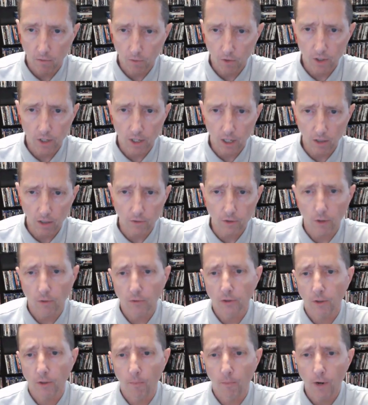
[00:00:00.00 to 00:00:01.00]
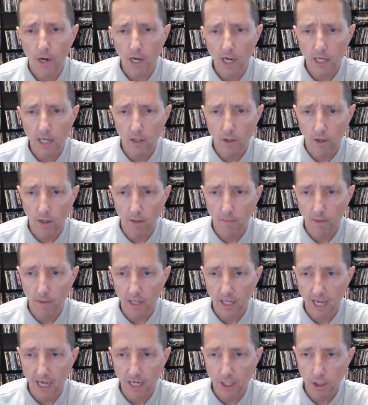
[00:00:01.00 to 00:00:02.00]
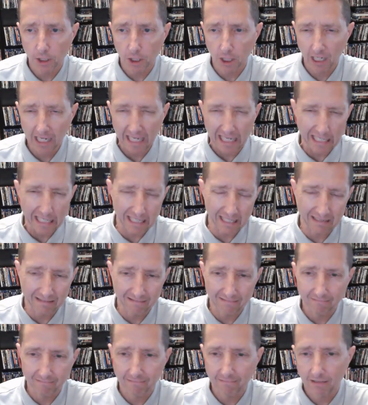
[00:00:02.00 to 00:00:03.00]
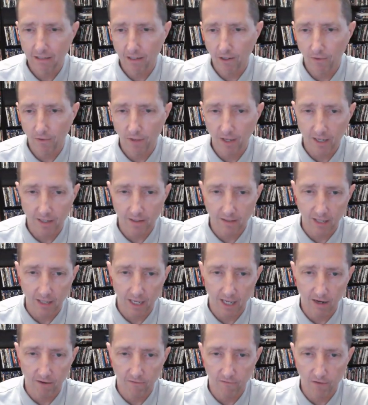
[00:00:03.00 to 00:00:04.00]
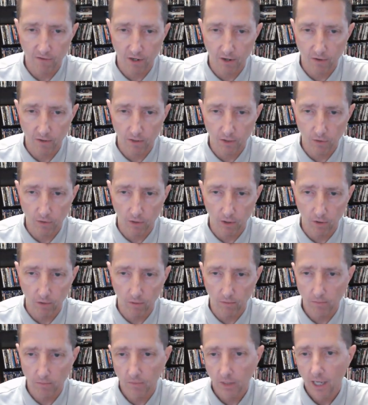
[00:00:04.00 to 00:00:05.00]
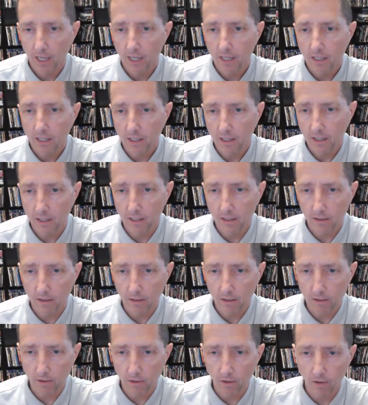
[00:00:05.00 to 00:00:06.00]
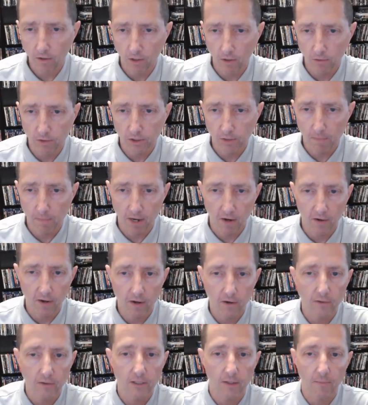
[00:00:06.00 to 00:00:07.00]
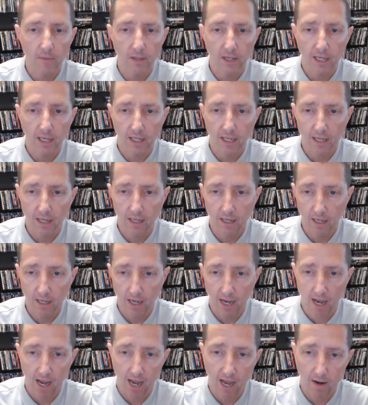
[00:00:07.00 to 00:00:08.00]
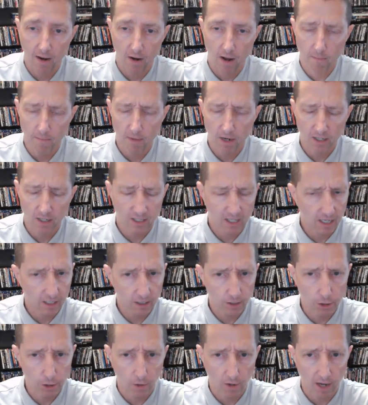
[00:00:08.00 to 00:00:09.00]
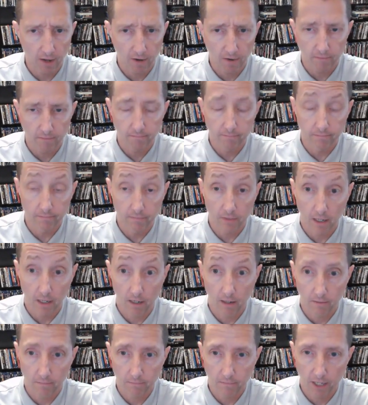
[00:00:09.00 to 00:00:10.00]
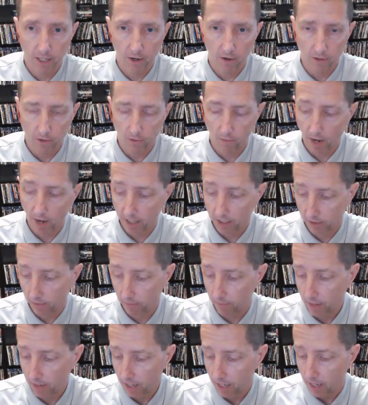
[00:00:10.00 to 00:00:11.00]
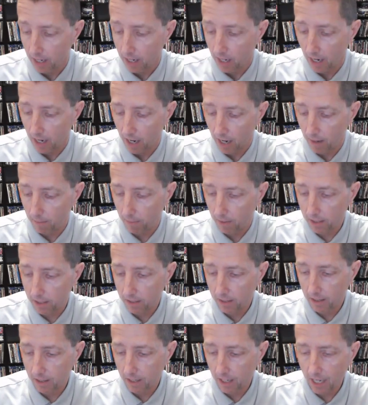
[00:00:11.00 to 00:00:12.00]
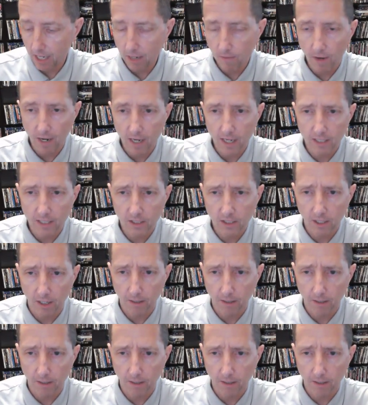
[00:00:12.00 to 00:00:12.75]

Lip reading: color tones are pretty good, but occasionally, they kind of veer into a little, they're a little smeary or something. I'm not exactly sure how to characterize them. But anyway, it's